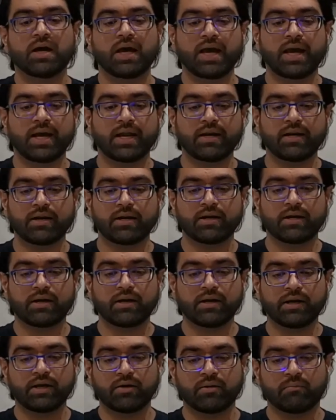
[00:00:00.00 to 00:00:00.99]
And
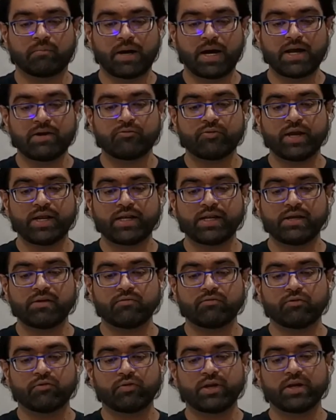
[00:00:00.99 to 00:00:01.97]
my rating
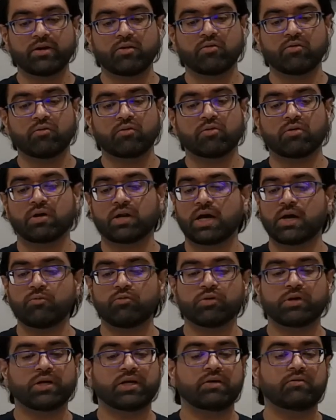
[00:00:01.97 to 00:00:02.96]
for it overall, I
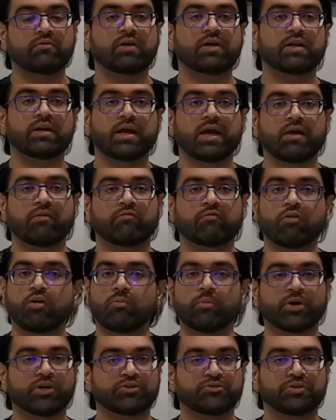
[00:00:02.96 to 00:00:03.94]
would give it a
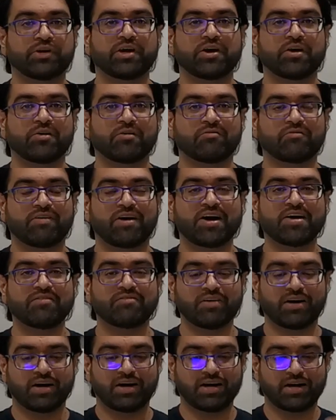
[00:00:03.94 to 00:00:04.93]
4.3 out of 5.
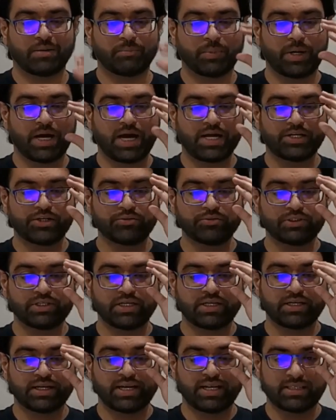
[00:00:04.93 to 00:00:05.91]
I do
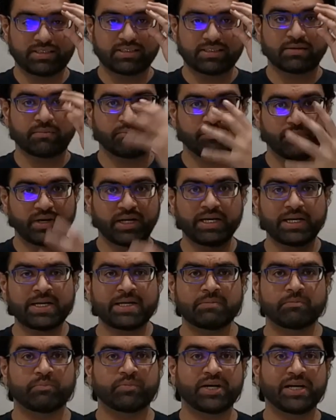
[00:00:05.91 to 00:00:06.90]
think that it's a
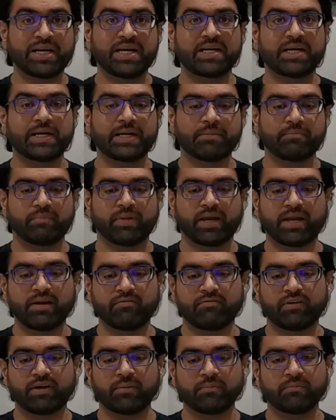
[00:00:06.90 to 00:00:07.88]
brilliantly made
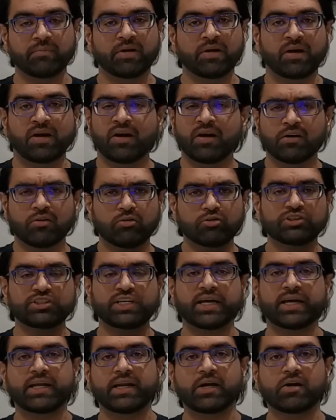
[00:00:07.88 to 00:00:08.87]
film. Go
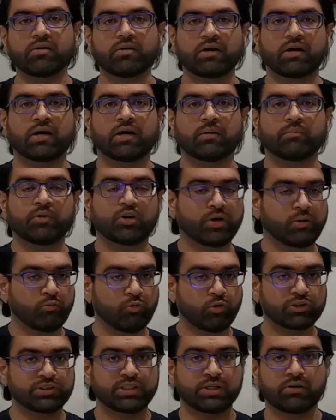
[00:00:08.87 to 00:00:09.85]
check it out. You
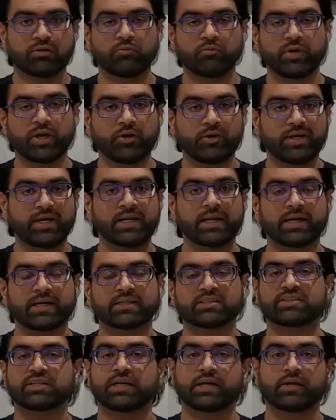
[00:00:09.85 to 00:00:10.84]
can watch it on VOD, like I
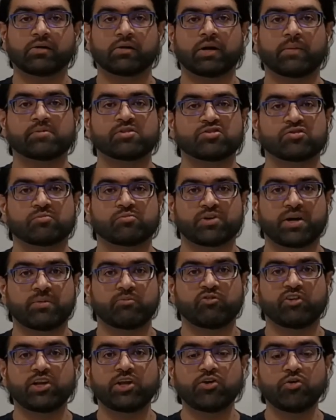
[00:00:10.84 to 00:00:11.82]
said, on Amazon
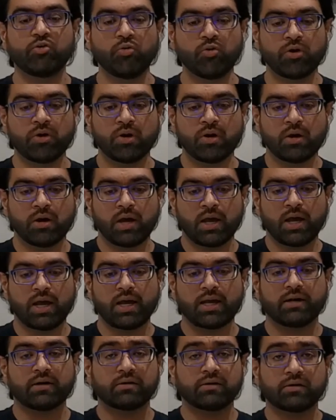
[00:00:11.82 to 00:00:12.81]
Prime Video.
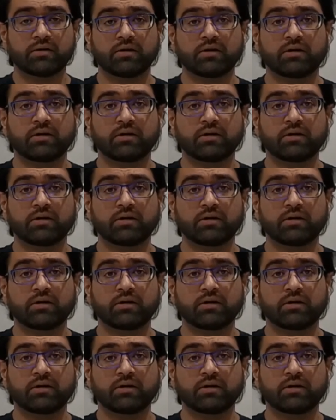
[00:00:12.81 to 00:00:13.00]
And